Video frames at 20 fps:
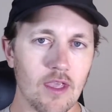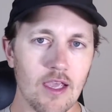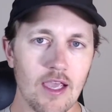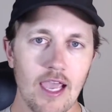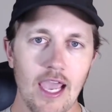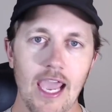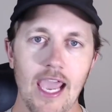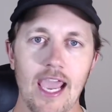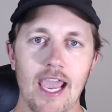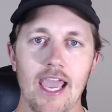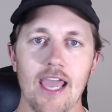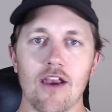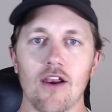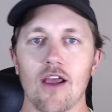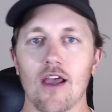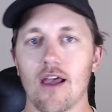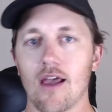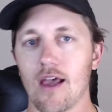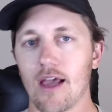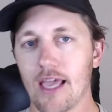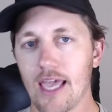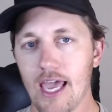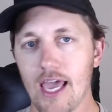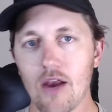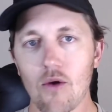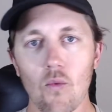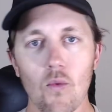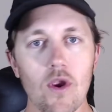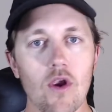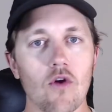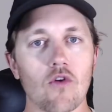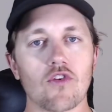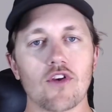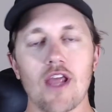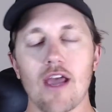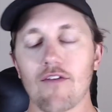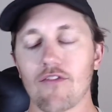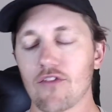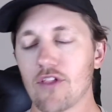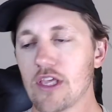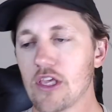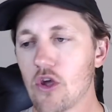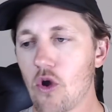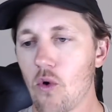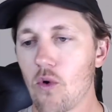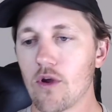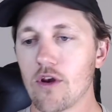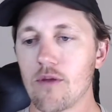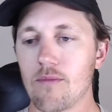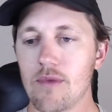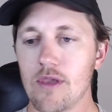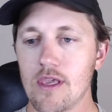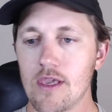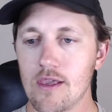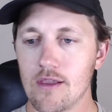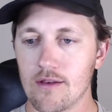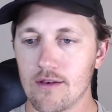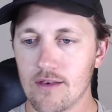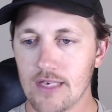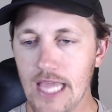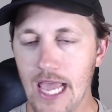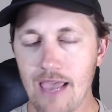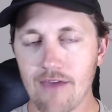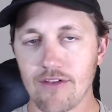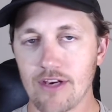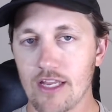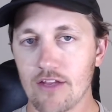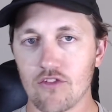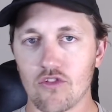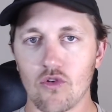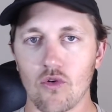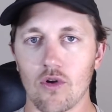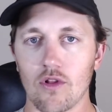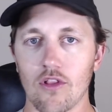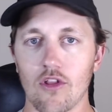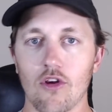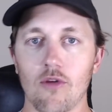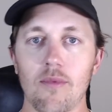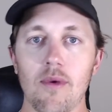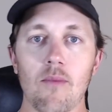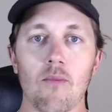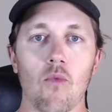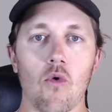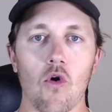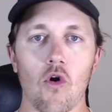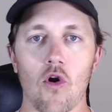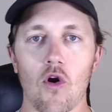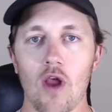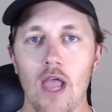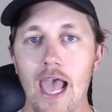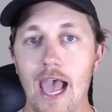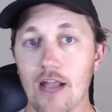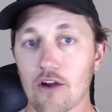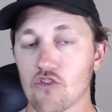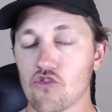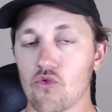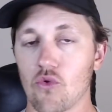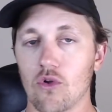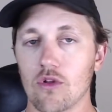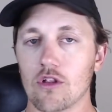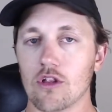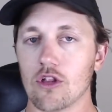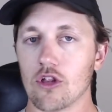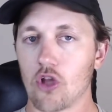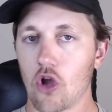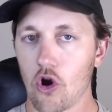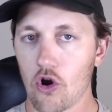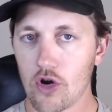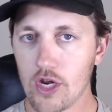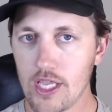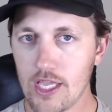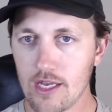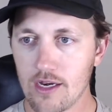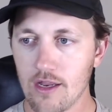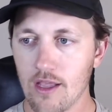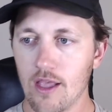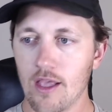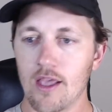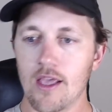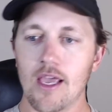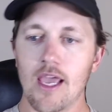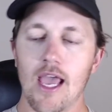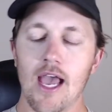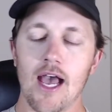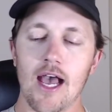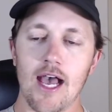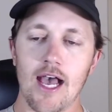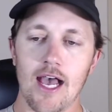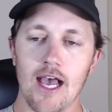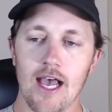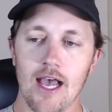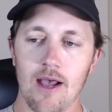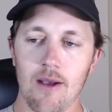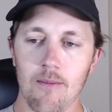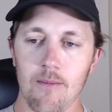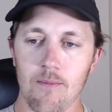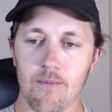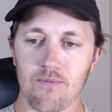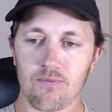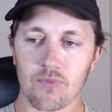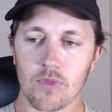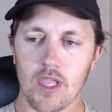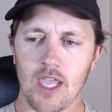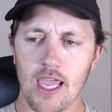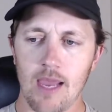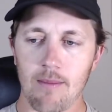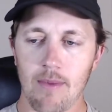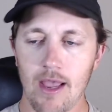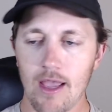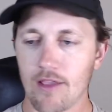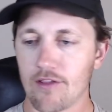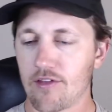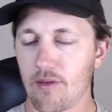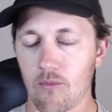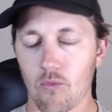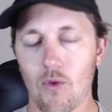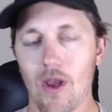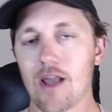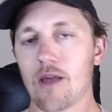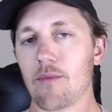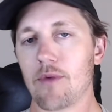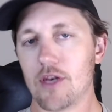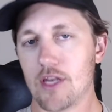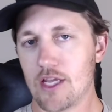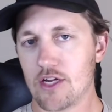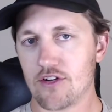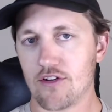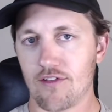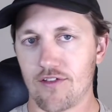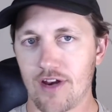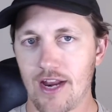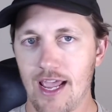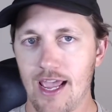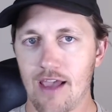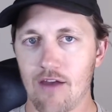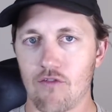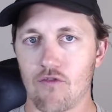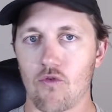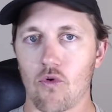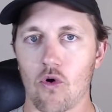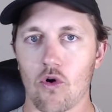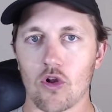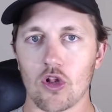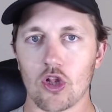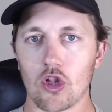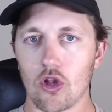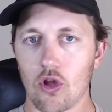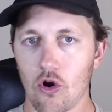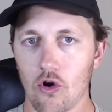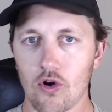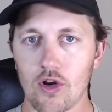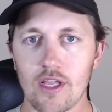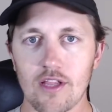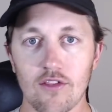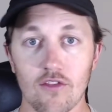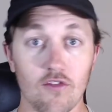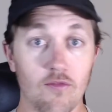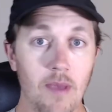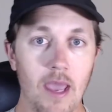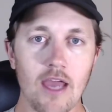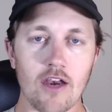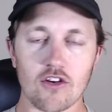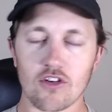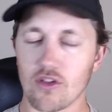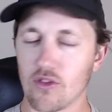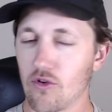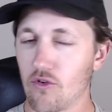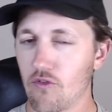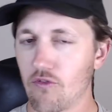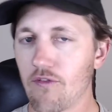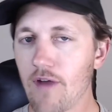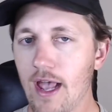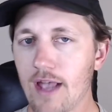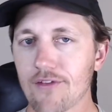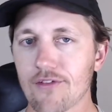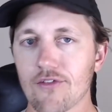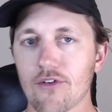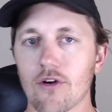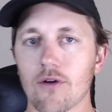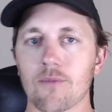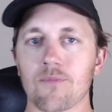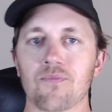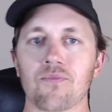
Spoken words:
And again, we are definitely going to be diving into a little bit more actual learning, and some recommendations that I have for learning Spanish a little faster,